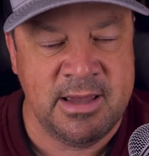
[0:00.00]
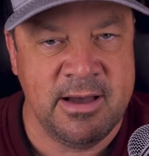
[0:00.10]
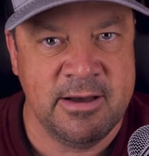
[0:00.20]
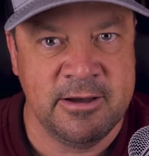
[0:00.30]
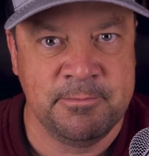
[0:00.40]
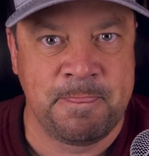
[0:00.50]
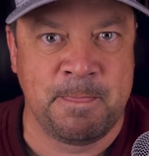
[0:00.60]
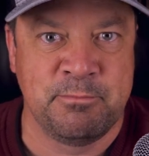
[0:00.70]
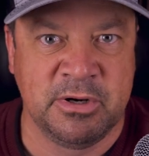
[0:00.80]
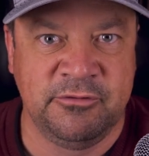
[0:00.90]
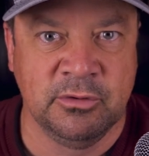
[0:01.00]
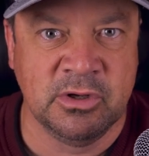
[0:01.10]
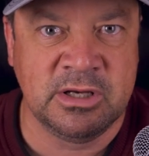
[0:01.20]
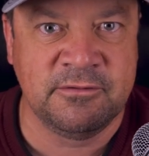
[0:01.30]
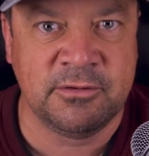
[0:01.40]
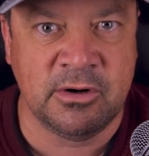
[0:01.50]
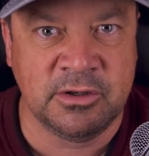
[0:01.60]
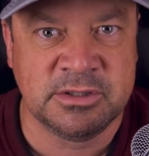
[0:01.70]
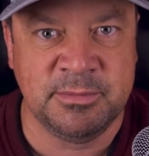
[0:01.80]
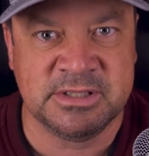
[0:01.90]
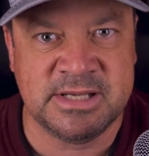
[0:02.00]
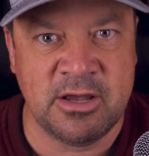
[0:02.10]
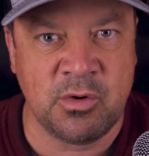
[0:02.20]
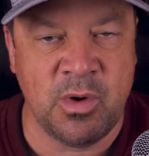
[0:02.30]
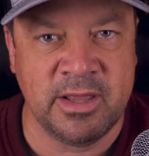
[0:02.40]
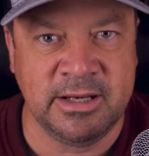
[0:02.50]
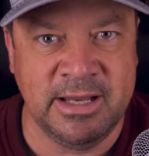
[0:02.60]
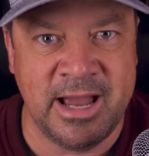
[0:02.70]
But if you're looking for ultimate sound quality,